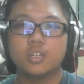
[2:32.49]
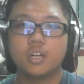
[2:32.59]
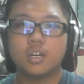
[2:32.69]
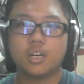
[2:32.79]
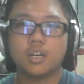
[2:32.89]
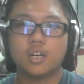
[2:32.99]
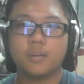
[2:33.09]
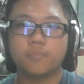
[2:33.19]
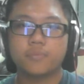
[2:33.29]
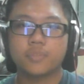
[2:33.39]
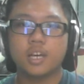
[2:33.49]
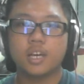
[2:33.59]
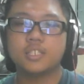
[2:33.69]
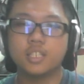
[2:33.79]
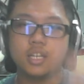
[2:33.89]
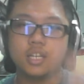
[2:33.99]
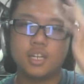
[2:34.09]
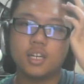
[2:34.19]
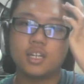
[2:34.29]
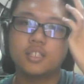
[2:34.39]
And
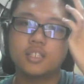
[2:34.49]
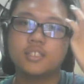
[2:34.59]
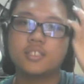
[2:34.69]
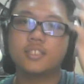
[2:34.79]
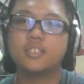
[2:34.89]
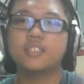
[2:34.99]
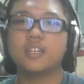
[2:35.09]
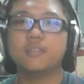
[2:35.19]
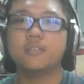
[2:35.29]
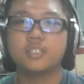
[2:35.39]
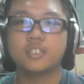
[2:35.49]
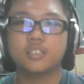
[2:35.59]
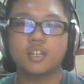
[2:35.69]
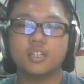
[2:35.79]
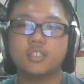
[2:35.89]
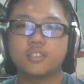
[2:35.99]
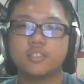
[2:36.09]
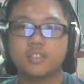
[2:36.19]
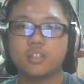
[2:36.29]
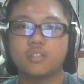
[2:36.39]
yeah, this time is
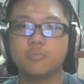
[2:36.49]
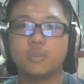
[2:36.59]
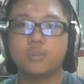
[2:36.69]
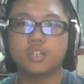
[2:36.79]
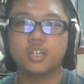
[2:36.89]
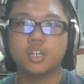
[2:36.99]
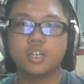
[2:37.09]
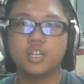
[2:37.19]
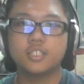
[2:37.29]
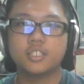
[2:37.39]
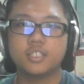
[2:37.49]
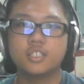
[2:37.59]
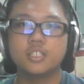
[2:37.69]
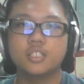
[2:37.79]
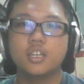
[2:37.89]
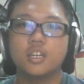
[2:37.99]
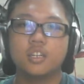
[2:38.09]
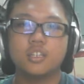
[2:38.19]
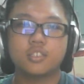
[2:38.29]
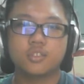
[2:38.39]
a little more 18.
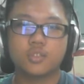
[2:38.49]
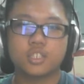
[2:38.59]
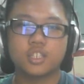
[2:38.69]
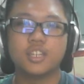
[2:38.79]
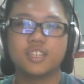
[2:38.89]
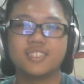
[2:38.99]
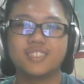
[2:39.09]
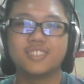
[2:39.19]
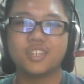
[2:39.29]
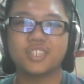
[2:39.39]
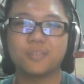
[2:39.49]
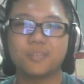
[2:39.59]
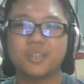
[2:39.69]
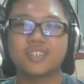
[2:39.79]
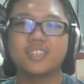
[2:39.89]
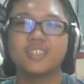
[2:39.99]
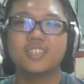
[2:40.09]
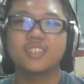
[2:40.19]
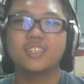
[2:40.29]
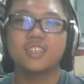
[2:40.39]
That's a question. It's a question mark.
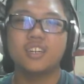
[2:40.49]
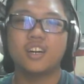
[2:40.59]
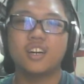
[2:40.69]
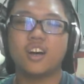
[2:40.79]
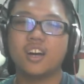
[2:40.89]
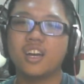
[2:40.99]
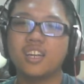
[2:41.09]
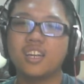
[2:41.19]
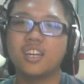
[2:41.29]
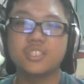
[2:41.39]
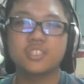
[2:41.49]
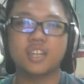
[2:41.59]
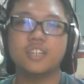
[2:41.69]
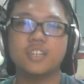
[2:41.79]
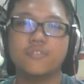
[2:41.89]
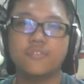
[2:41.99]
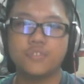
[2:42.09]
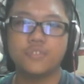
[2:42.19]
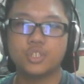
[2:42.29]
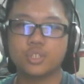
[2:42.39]
I love this kind of
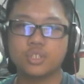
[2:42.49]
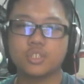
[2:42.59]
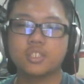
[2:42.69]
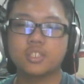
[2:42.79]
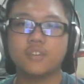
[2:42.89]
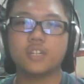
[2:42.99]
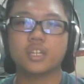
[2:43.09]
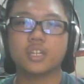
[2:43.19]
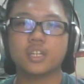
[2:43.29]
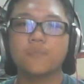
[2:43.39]
visual stuff. Like,